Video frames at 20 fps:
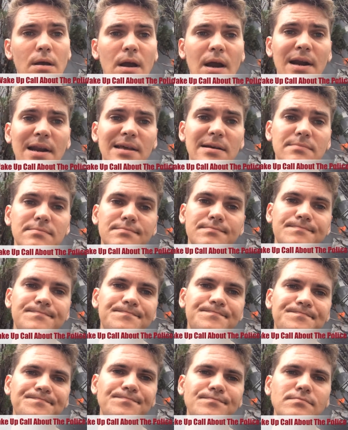and it
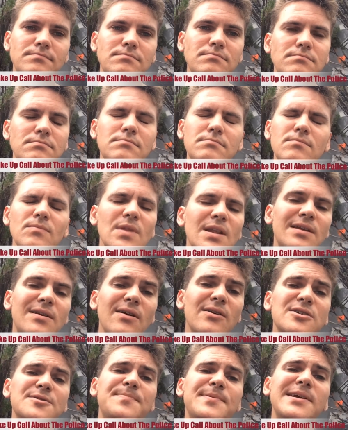
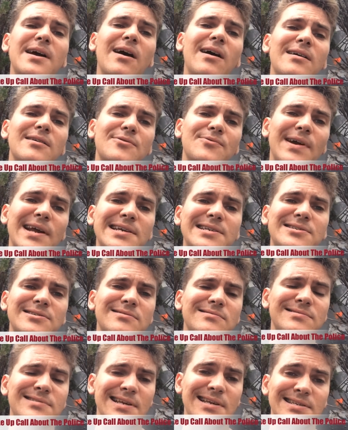goes beyond
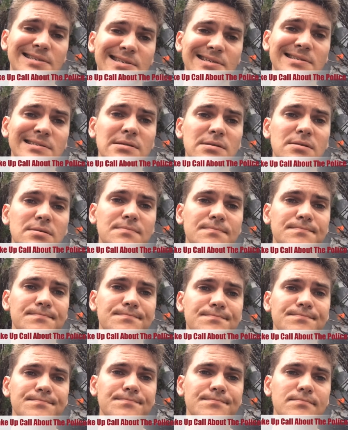racial tensions.
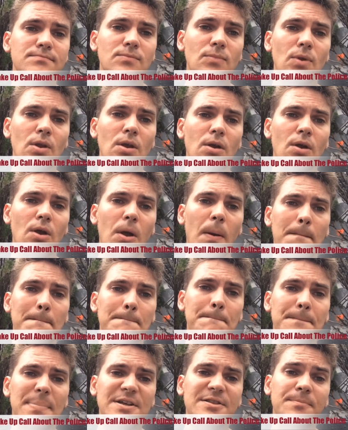
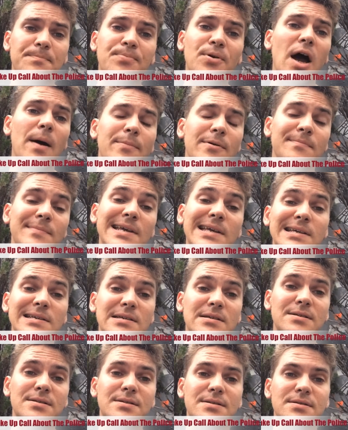But the problem
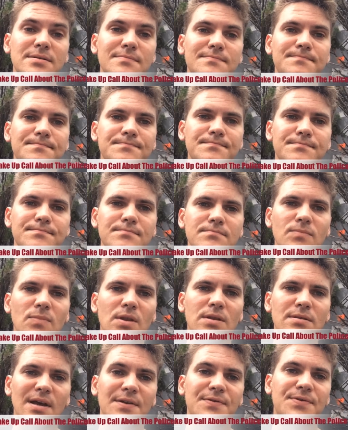is
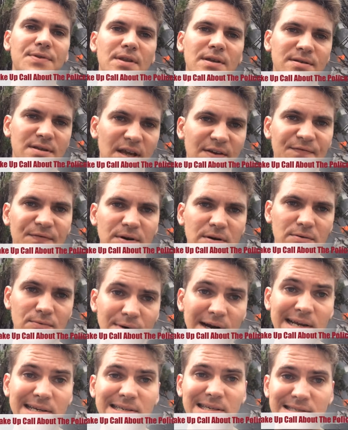that the different
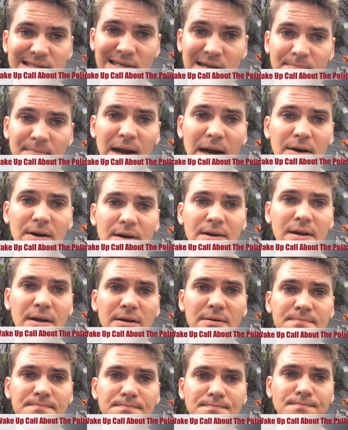races in
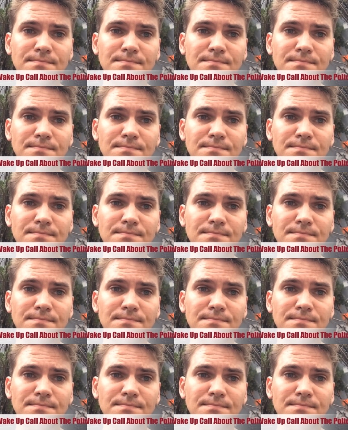America